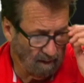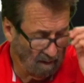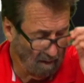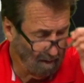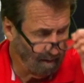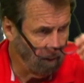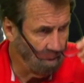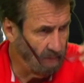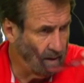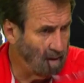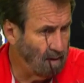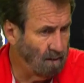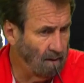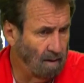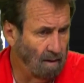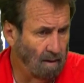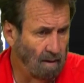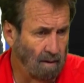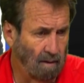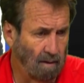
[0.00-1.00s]

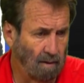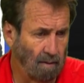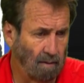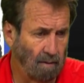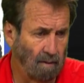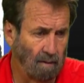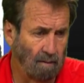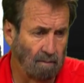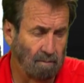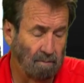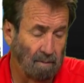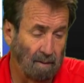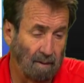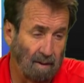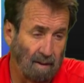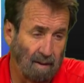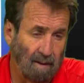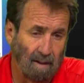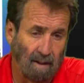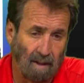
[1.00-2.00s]
go,
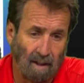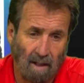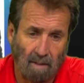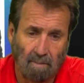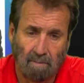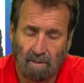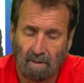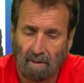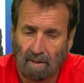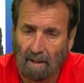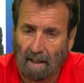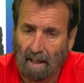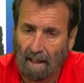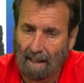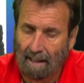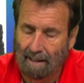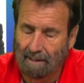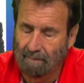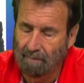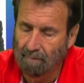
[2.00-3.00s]
the name's in the
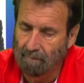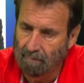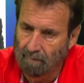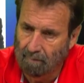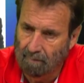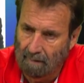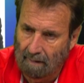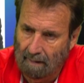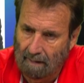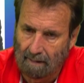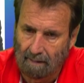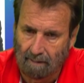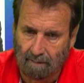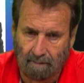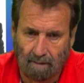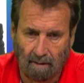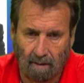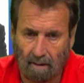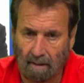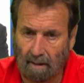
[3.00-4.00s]
hat from the
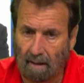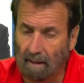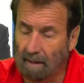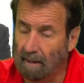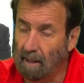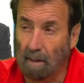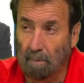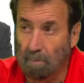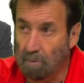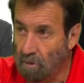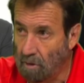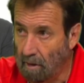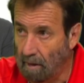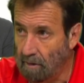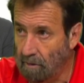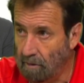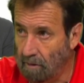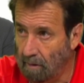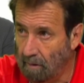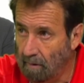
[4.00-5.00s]
latest, and it keeps
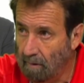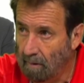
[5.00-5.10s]
changing.